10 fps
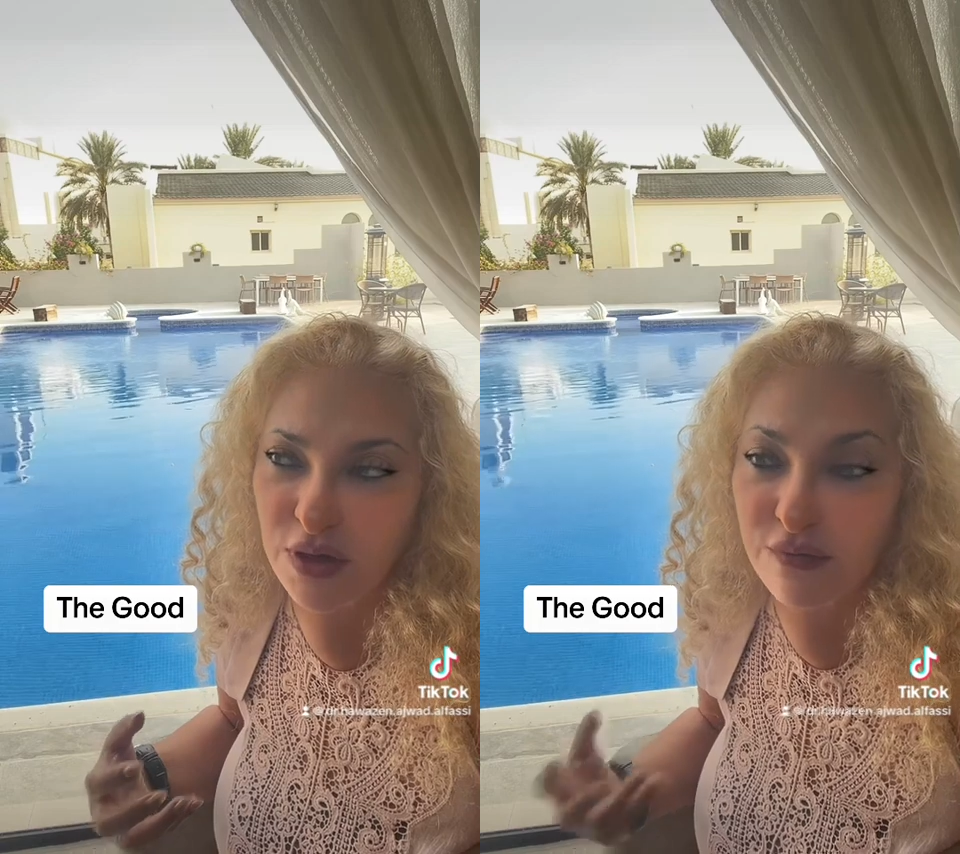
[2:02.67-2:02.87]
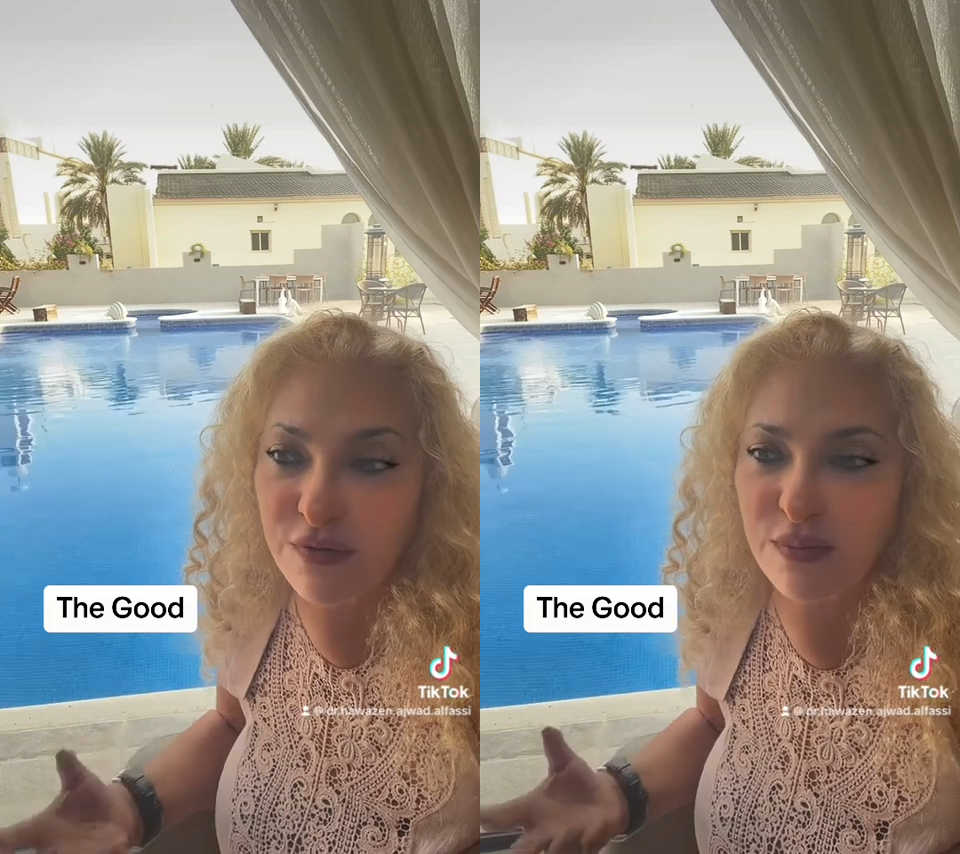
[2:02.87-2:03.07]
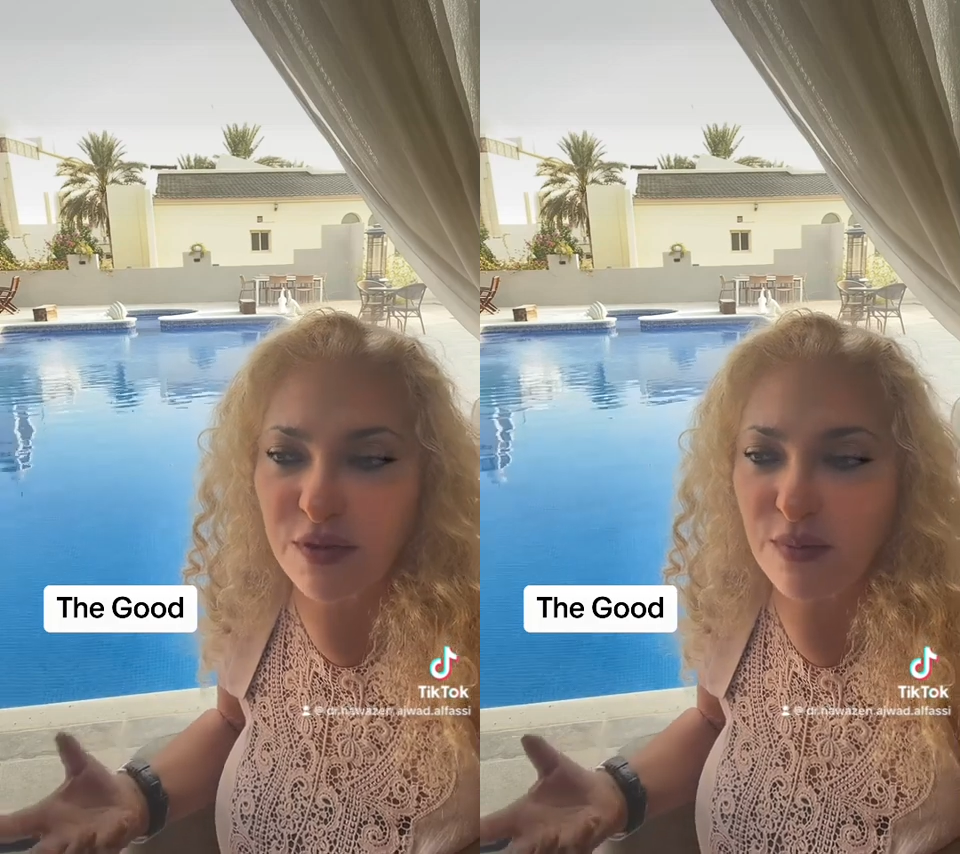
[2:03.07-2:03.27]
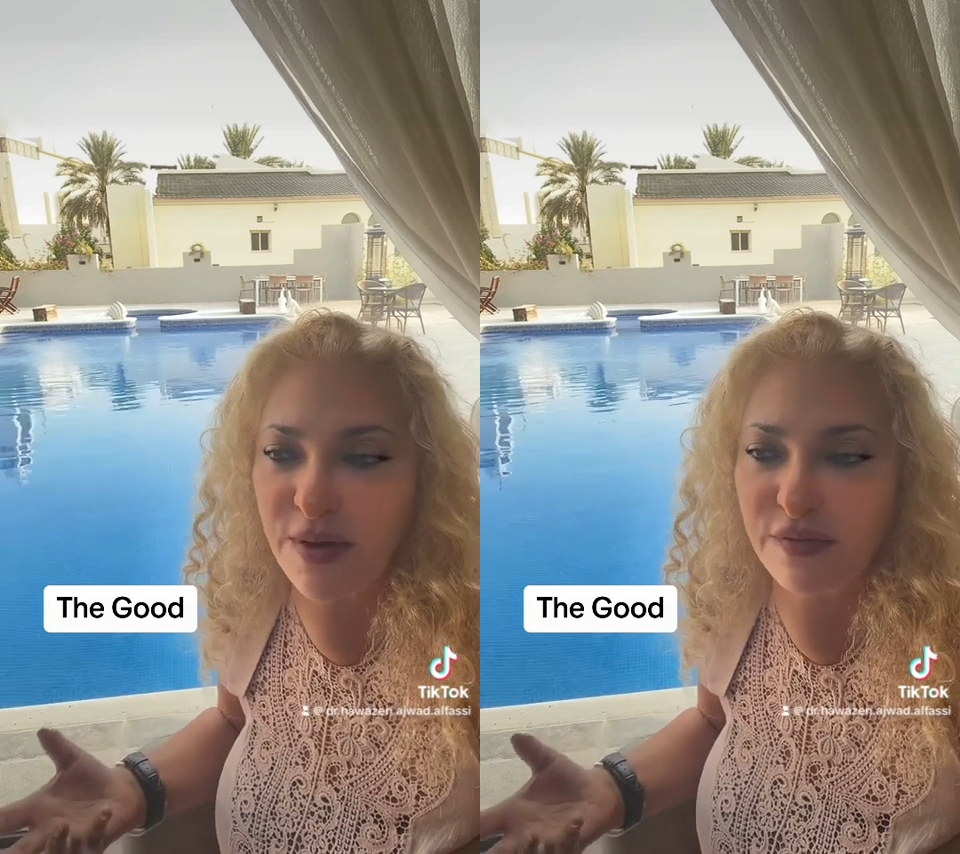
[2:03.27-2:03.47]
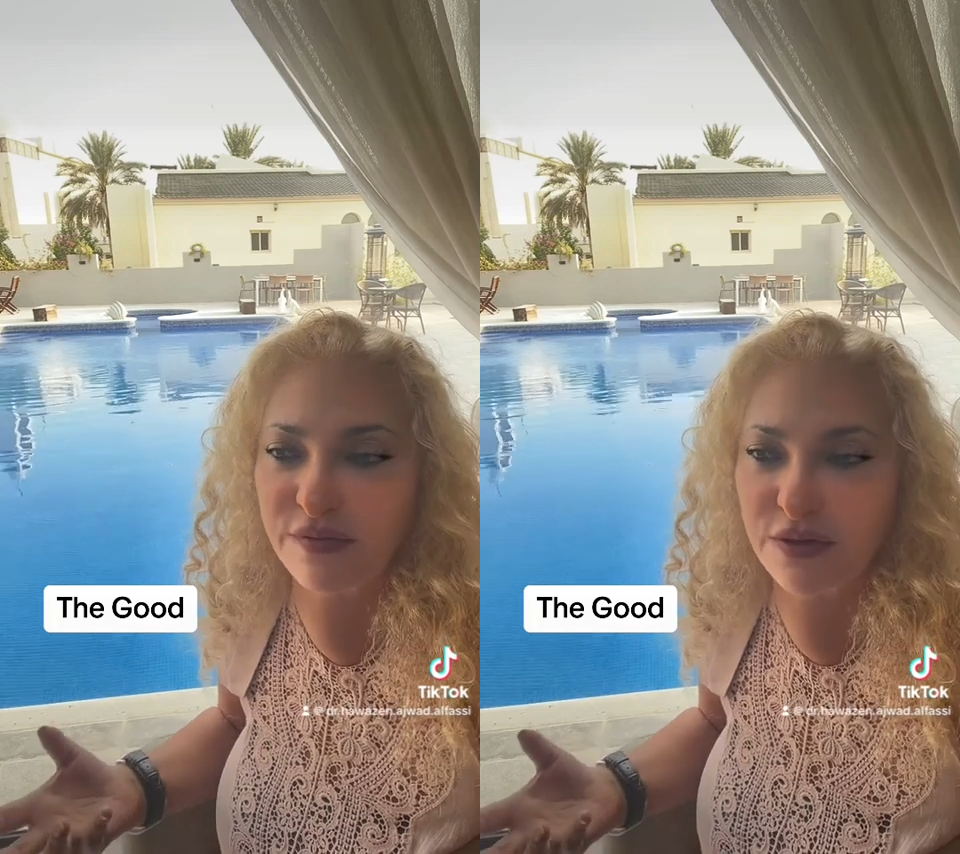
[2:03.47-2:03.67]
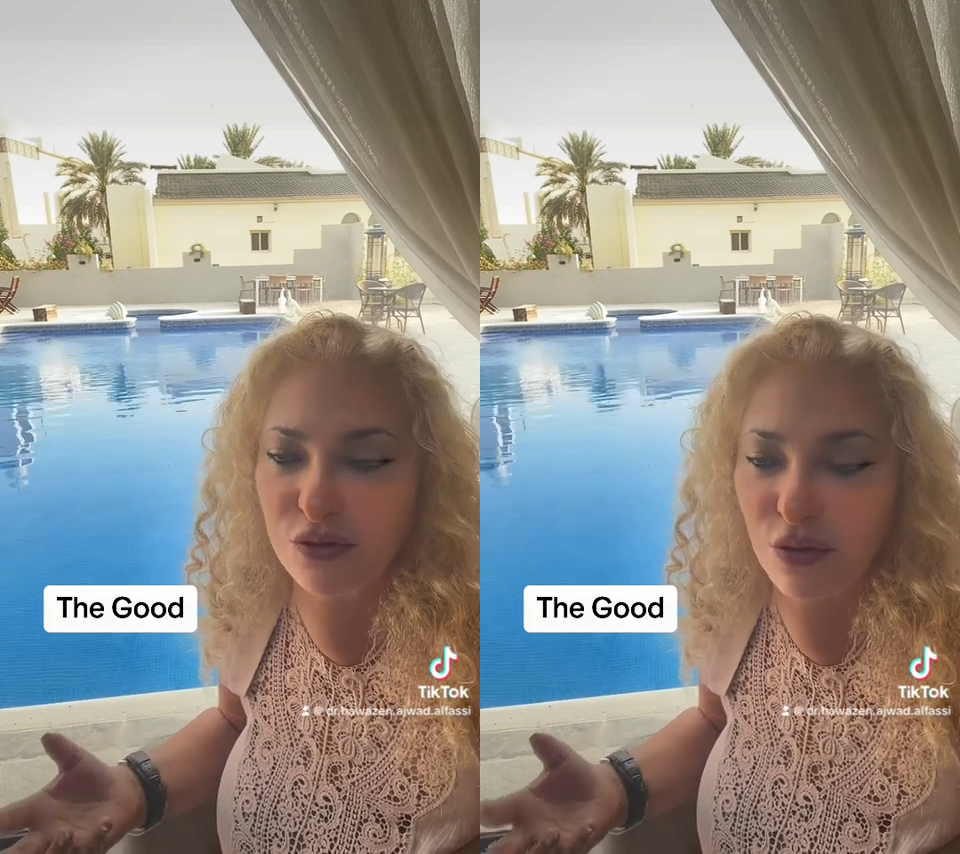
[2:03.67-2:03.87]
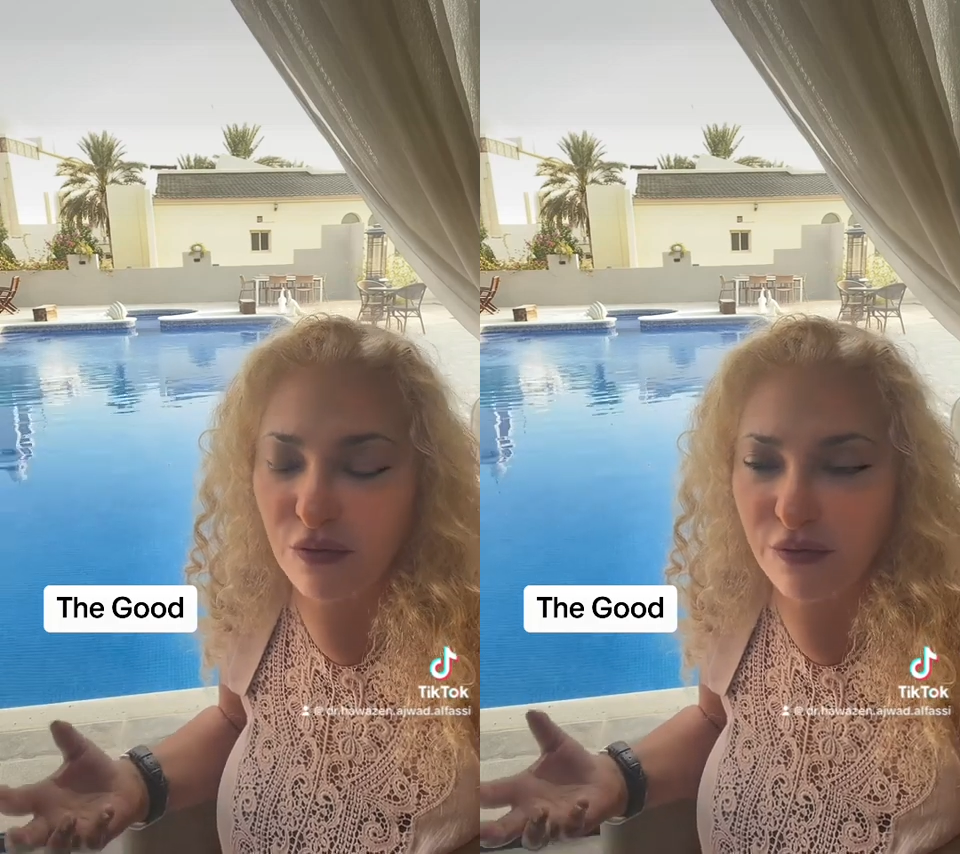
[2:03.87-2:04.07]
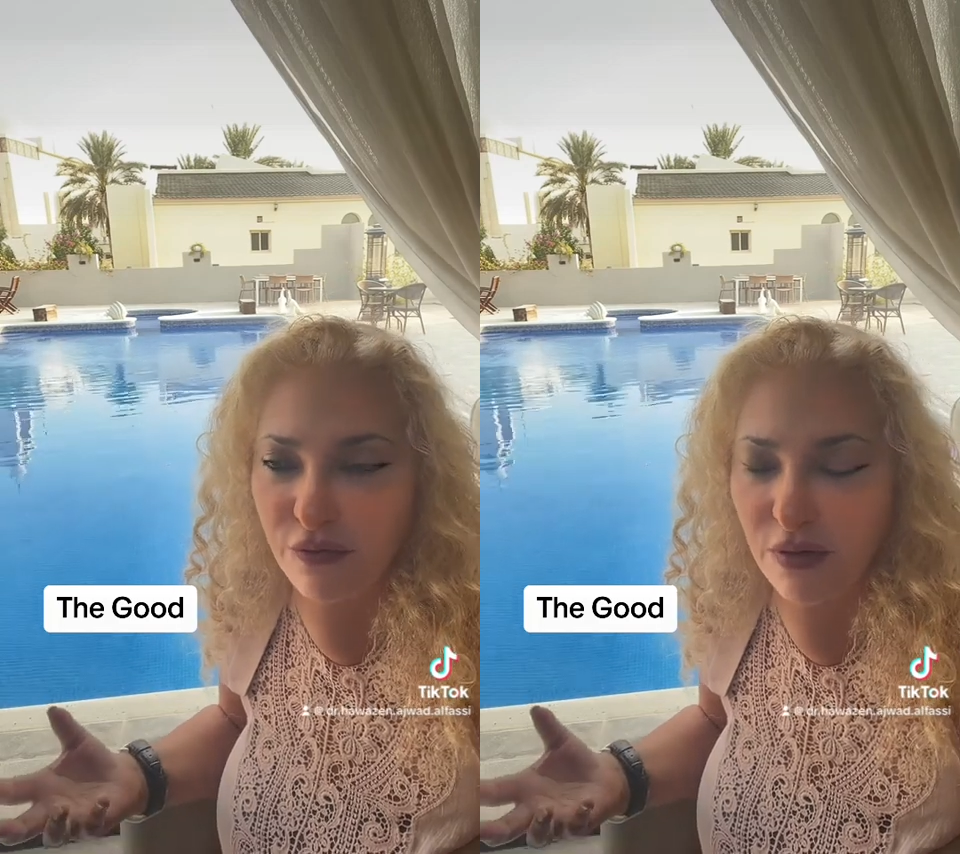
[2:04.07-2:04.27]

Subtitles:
give them the benefit of